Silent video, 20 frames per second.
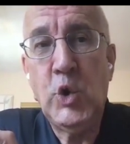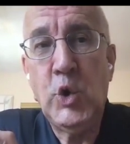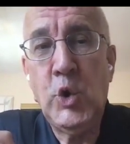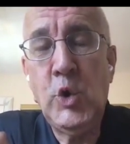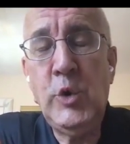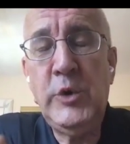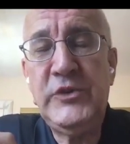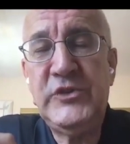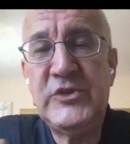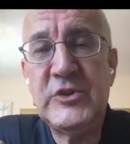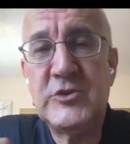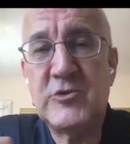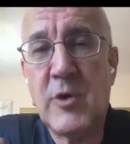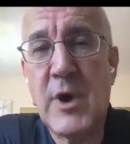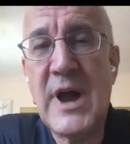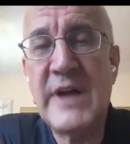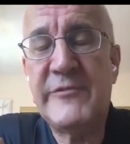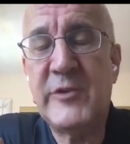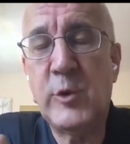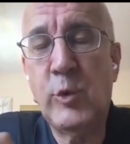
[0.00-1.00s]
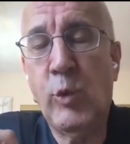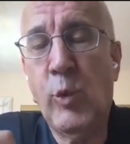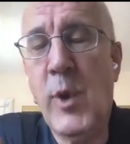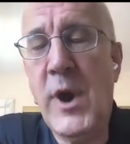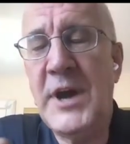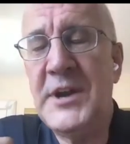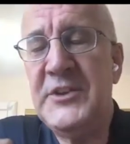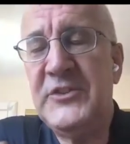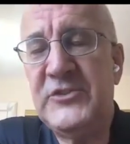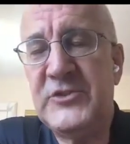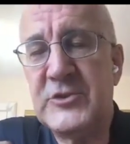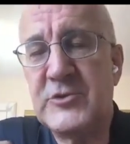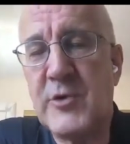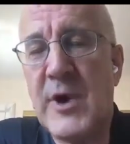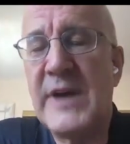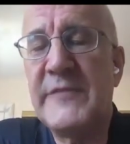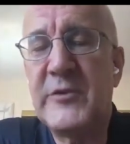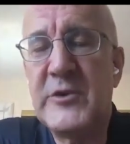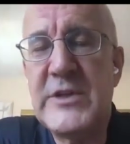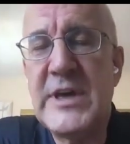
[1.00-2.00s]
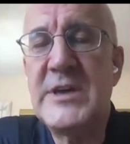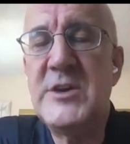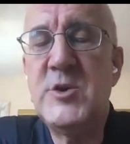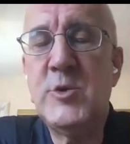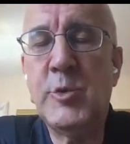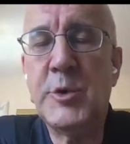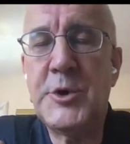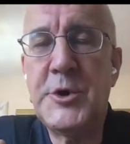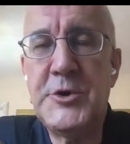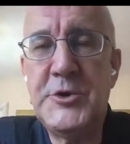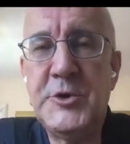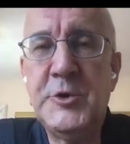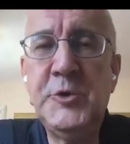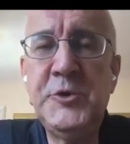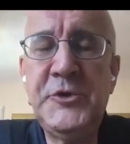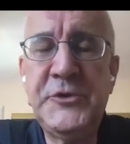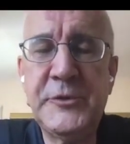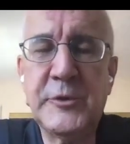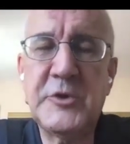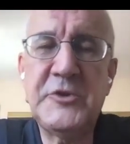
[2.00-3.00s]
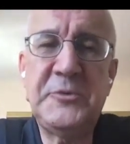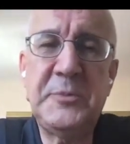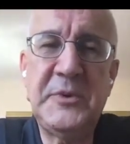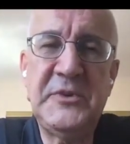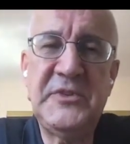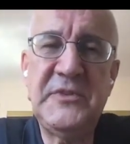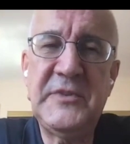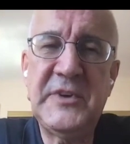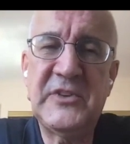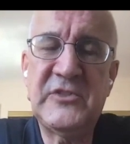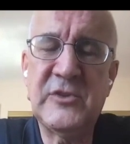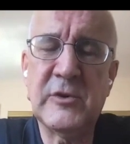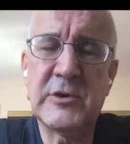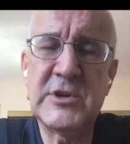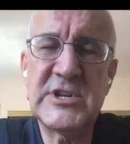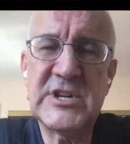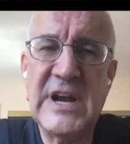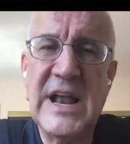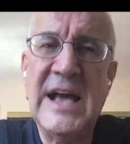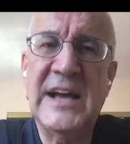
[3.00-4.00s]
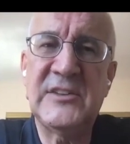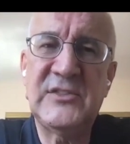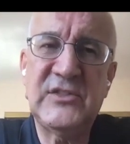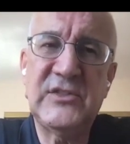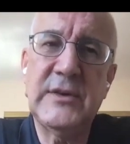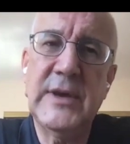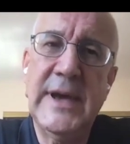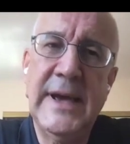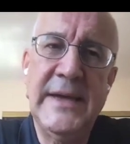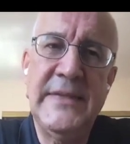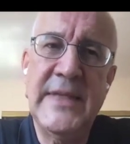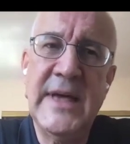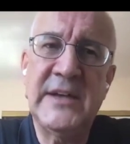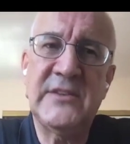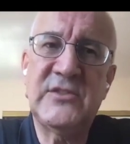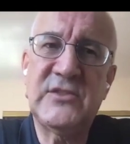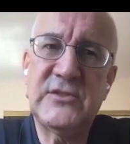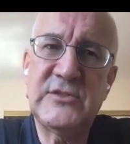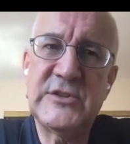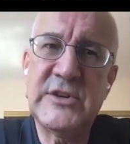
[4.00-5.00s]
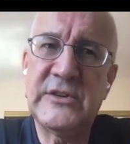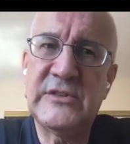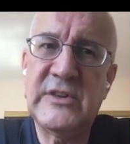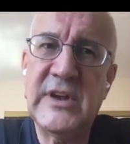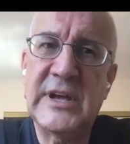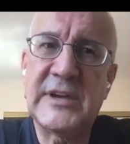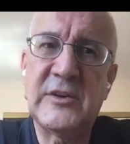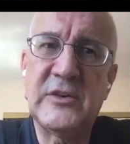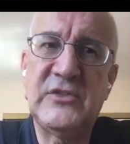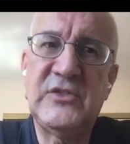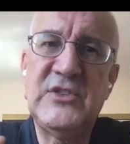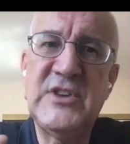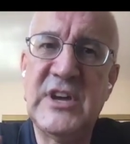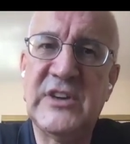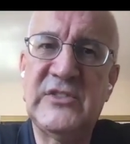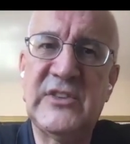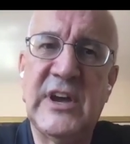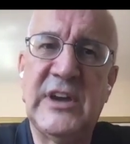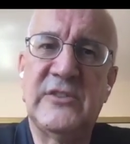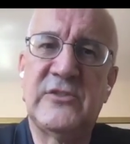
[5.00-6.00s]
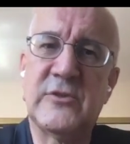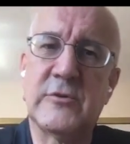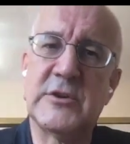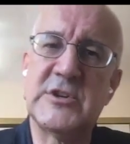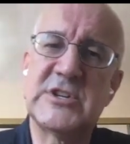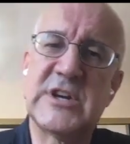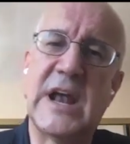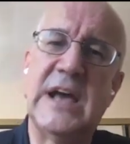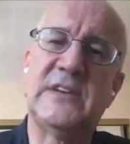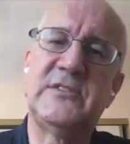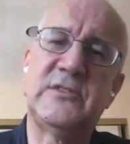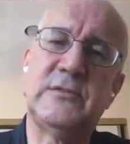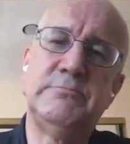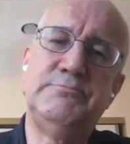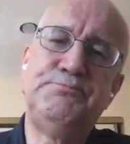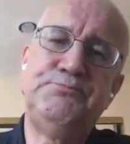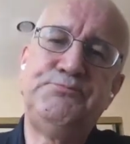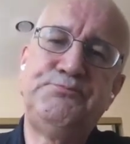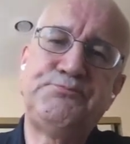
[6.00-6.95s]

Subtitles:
who is the driver, what is the driver that you want to use for a specific storage class, and that's just like a CSI storage class.